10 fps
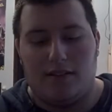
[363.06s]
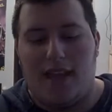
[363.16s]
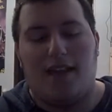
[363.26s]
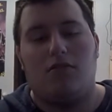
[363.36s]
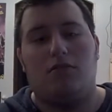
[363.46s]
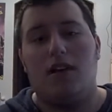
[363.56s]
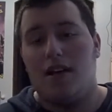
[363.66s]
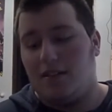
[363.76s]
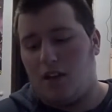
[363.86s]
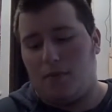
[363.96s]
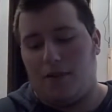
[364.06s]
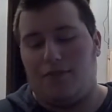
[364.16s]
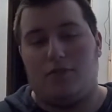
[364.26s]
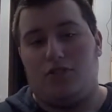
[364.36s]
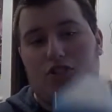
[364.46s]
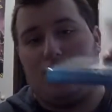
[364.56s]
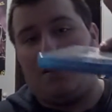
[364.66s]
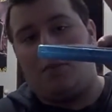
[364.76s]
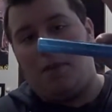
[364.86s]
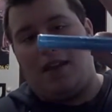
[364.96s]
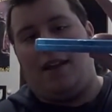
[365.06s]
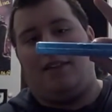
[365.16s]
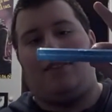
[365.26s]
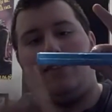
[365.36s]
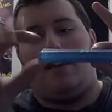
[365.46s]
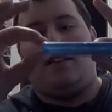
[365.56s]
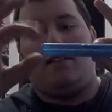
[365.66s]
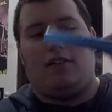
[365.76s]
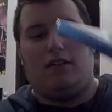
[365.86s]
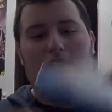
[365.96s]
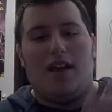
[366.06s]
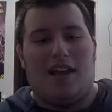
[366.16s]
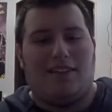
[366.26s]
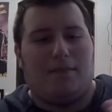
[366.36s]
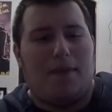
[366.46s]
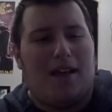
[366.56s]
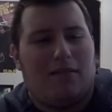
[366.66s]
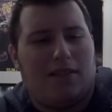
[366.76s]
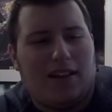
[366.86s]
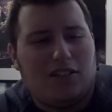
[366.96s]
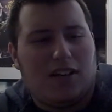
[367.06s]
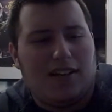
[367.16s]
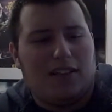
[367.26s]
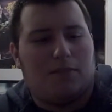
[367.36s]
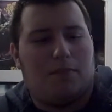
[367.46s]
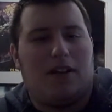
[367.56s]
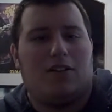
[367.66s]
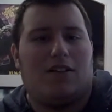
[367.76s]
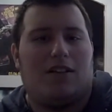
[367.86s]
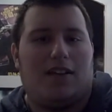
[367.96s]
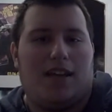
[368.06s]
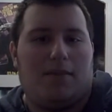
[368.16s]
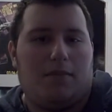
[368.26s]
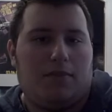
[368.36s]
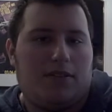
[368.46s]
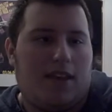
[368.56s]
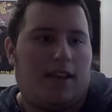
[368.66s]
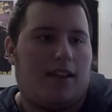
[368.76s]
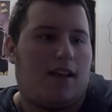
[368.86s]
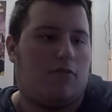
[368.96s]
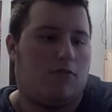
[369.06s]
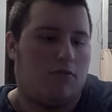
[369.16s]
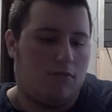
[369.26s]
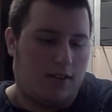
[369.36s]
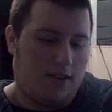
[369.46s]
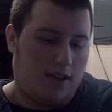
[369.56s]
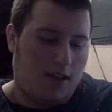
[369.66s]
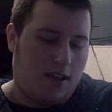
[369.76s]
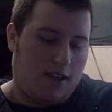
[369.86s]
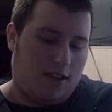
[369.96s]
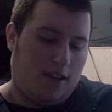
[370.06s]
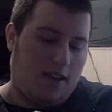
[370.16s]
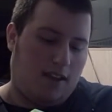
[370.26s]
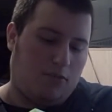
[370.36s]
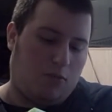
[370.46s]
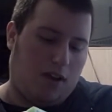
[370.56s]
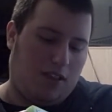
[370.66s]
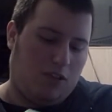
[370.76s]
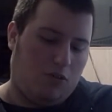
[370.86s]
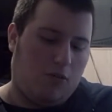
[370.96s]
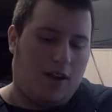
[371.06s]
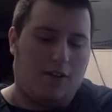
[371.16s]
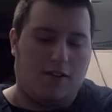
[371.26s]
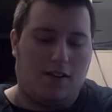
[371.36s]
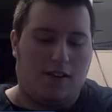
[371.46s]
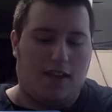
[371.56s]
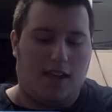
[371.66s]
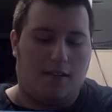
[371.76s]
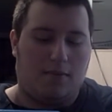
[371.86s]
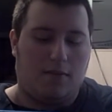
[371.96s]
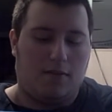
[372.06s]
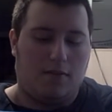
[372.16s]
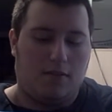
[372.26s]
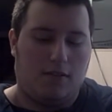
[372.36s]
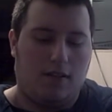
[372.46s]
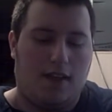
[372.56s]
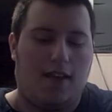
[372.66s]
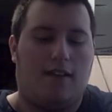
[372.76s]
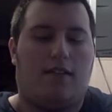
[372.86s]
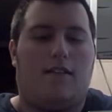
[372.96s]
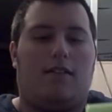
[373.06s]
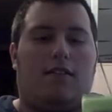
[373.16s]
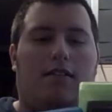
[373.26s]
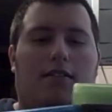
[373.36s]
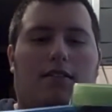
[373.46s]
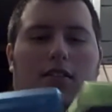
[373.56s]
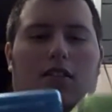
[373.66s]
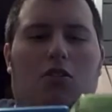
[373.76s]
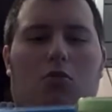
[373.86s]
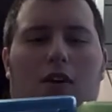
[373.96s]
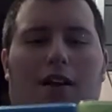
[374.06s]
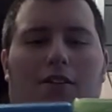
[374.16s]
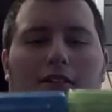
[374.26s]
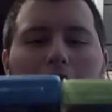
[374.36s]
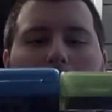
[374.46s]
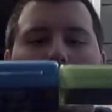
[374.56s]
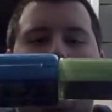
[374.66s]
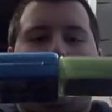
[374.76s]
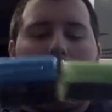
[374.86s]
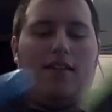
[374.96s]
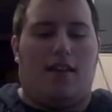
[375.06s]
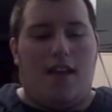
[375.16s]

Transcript: Tangled. Tell me if it was just as big, as thick. You know, it's about, actually I think it's bigger than a game. Let me take it out real quick. Yeah, it is a little wider than a game. Look at that. It's a little wider than a game. Look at that.